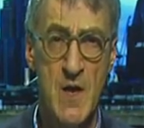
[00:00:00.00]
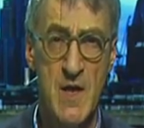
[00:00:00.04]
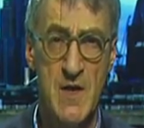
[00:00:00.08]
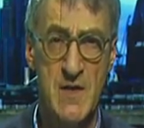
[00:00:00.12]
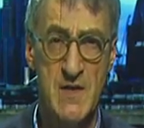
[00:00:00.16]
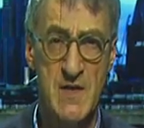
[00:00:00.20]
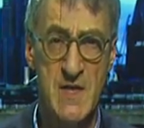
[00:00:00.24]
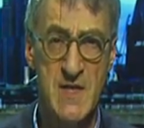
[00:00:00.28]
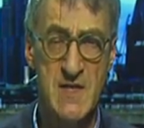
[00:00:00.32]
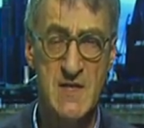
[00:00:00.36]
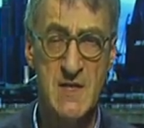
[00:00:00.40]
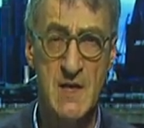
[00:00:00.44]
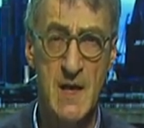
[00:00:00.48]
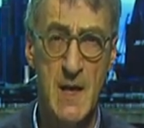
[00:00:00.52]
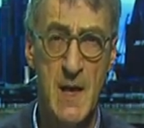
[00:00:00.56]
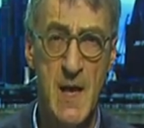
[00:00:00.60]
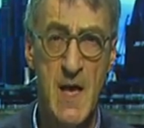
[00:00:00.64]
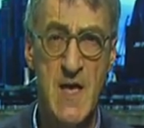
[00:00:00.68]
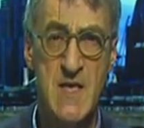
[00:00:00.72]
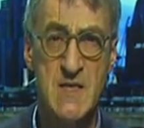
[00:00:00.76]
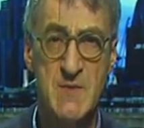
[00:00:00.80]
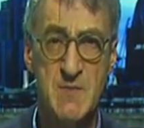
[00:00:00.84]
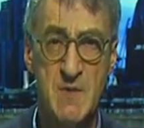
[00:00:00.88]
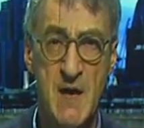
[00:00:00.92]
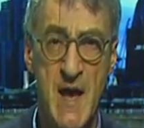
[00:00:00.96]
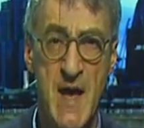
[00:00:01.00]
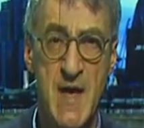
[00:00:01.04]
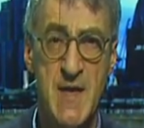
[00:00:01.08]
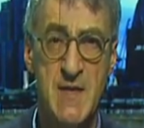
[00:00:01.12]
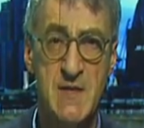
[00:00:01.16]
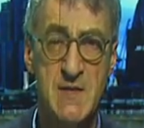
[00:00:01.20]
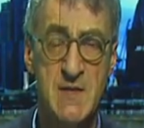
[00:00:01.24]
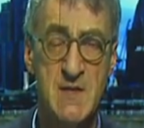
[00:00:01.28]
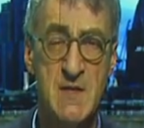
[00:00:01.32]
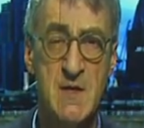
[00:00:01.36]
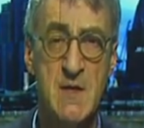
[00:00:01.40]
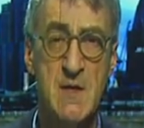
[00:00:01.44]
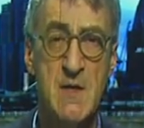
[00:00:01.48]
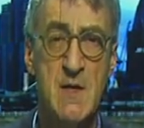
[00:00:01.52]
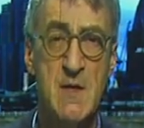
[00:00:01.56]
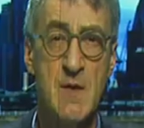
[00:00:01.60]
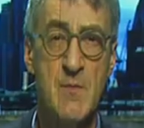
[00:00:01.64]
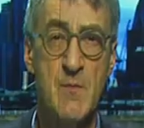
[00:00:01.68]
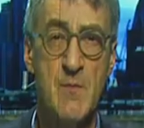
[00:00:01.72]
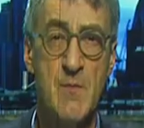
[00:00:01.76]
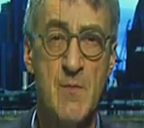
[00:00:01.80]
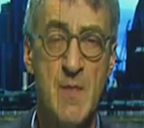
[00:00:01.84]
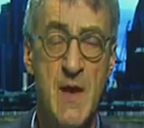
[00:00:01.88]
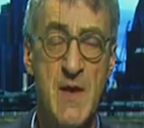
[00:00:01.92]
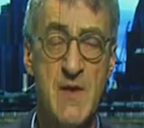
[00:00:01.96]
His clasped hands
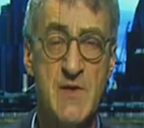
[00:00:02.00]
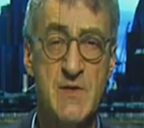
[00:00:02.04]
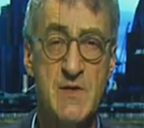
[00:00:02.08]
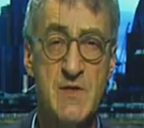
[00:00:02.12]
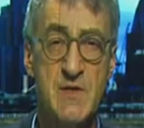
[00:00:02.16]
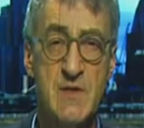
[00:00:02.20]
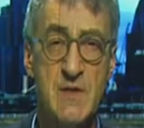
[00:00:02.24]
meant,